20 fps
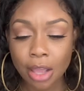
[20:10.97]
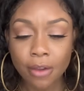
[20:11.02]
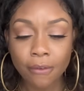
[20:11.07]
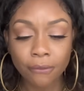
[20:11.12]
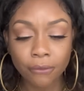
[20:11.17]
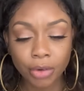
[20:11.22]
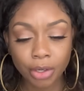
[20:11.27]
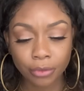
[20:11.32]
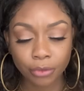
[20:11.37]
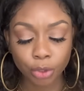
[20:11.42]

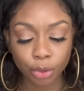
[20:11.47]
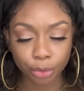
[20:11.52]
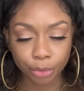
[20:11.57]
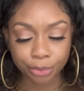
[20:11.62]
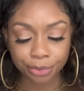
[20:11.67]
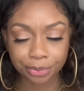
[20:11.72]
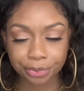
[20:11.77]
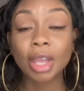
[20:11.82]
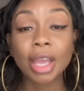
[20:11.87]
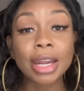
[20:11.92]
for the
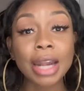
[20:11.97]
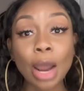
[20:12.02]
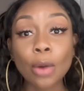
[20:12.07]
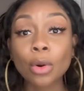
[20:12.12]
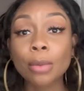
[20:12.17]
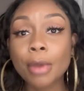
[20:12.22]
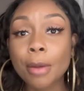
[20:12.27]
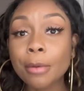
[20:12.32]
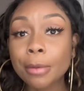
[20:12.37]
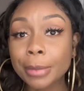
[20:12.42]
food. And I
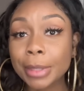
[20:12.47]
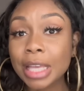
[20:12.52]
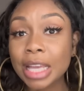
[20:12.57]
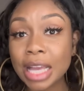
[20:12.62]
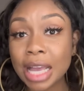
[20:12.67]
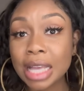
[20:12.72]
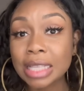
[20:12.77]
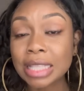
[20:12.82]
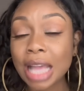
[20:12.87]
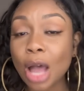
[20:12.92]
remember
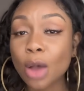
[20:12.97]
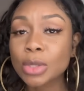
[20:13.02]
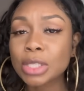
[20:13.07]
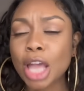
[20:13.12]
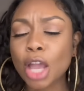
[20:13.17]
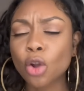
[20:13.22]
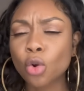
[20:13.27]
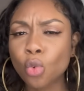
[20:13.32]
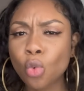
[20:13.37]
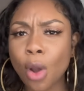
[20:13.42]
because I was
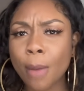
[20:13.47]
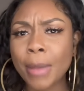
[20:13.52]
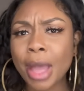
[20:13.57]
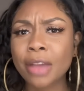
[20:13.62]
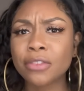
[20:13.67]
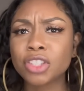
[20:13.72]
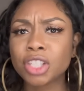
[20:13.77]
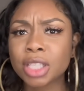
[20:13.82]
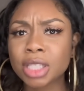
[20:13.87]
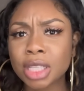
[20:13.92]
like, oh, I'm gonna
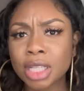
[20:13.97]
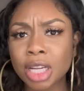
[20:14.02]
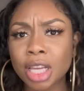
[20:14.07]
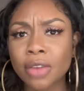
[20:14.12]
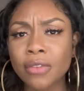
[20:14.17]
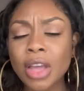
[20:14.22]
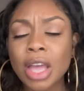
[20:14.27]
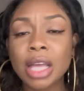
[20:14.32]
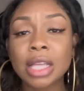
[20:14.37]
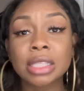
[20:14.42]
have just
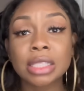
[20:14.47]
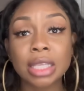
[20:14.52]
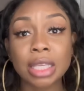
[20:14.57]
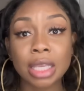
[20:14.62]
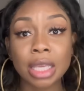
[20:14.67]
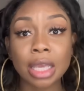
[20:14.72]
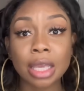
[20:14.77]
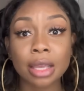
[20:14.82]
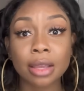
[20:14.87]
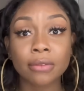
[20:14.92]
enough to
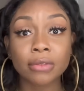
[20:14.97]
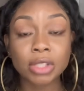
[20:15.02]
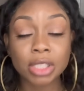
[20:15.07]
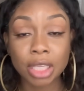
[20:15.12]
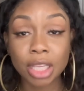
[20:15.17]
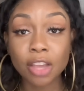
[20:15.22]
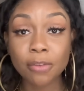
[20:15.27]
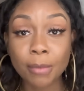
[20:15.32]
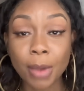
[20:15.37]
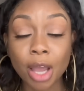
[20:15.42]

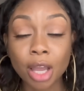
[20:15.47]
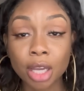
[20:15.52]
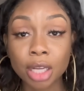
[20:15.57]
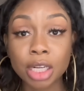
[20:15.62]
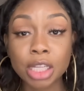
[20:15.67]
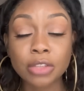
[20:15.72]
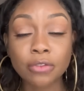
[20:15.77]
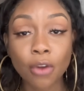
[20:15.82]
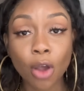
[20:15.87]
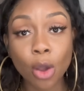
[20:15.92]
give my
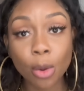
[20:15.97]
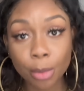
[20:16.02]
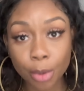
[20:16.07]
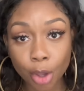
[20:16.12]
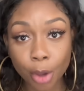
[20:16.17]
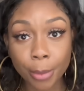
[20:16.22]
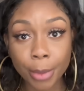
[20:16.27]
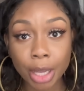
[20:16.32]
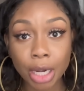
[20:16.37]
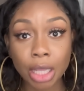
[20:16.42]
aunt this phone
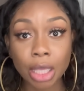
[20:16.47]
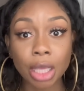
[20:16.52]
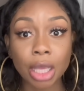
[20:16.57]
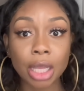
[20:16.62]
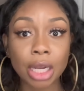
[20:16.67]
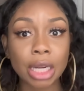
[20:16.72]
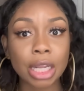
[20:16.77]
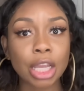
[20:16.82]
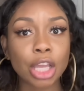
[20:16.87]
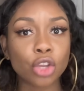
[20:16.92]
bill money,
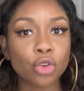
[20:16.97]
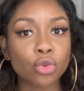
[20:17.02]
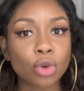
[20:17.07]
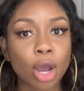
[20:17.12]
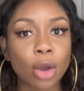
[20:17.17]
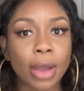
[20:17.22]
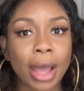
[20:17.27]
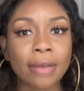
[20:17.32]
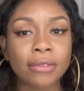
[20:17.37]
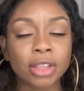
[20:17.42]
and then, you
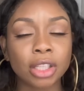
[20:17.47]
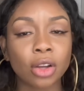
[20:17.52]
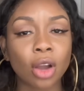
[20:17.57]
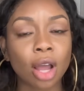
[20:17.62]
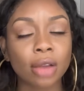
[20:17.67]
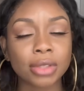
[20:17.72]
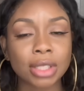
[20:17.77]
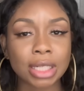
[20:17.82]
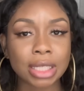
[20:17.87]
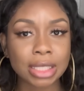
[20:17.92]
know, have a little
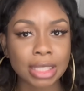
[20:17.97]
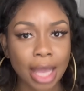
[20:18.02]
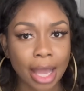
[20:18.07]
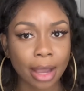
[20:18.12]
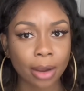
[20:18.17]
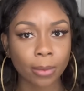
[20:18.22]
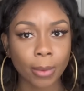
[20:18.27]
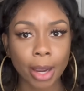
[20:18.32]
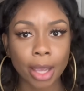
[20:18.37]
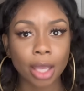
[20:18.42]
off to the
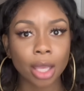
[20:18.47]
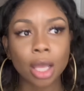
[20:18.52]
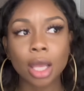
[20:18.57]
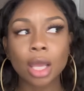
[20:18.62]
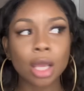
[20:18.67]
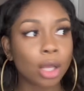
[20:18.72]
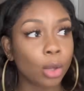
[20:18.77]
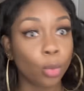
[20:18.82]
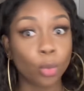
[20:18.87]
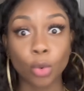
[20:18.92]
side, right?
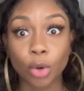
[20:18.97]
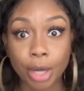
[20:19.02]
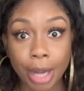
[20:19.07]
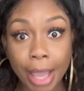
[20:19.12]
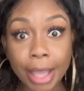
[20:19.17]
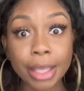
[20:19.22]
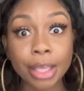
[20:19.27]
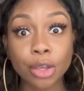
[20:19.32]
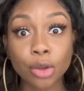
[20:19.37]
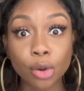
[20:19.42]
Well,
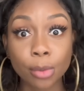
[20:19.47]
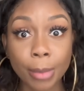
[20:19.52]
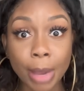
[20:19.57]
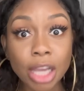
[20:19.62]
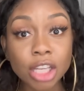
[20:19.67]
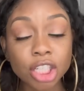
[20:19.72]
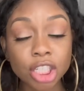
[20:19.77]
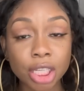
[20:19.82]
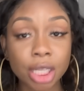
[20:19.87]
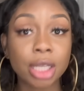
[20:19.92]
that killed
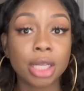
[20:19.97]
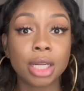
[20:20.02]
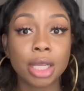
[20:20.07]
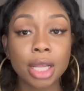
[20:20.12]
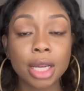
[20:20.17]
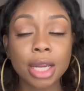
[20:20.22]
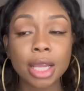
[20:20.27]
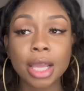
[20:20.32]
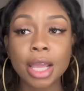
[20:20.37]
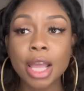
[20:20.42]
my shit,
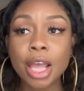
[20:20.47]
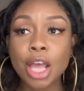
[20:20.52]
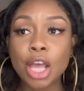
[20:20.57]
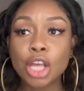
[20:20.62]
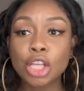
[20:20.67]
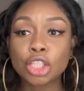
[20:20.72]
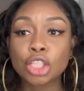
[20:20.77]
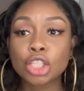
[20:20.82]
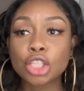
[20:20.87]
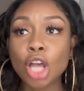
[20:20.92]
didn't it?
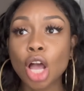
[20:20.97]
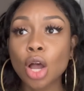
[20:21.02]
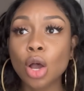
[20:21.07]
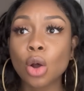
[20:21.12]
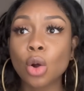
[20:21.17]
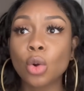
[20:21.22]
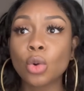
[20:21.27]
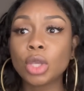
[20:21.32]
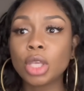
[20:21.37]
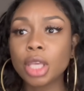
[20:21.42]

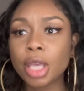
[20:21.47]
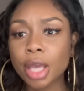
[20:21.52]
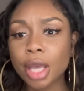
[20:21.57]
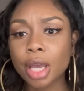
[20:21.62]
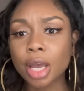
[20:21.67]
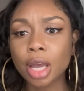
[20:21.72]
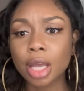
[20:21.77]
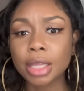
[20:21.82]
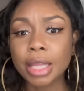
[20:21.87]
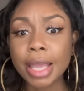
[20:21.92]
So
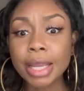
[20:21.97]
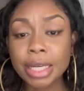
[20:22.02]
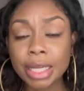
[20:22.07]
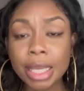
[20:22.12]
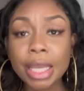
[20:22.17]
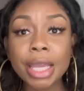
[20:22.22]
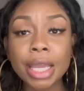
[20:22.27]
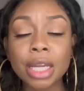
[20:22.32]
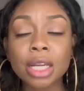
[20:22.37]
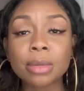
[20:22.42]
yeah, they
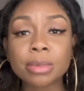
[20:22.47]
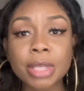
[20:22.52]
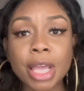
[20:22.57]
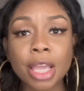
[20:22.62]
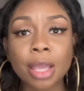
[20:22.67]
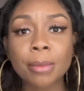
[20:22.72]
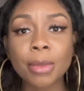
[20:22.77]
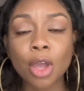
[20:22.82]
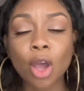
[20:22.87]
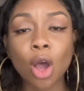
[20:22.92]
did end up
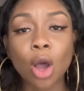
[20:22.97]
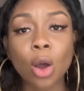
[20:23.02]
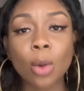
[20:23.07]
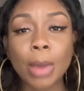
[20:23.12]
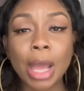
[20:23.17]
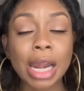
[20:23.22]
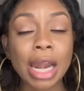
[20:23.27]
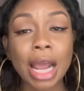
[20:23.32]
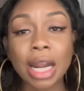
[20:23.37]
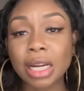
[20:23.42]
taking me
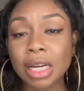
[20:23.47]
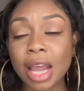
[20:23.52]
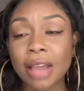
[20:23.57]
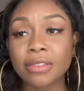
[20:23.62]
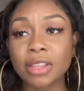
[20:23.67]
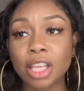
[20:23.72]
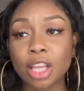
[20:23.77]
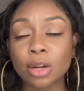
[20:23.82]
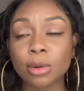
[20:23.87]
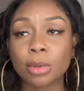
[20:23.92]
home, and I didn't
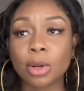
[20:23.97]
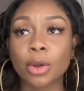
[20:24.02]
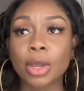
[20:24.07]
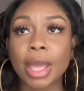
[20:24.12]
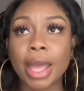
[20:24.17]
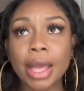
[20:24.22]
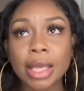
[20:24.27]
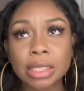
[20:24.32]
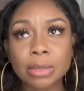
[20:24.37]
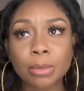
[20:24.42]
have to get them no
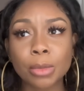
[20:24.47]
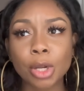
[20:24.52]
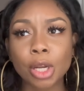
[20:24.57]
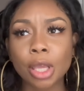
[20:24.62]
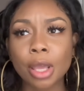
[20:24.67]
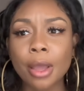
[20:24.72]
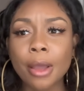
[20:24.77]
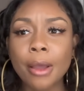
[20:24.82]
gas money,